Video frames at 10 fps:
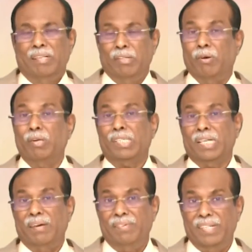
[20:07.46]
those
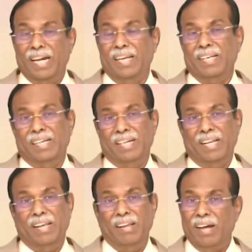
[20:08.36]
who have done
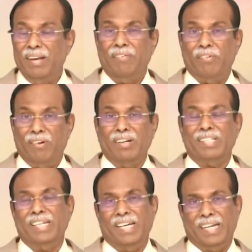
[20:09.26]
a lot of wrong
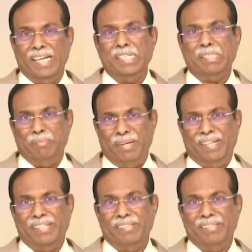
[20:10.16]
thing against me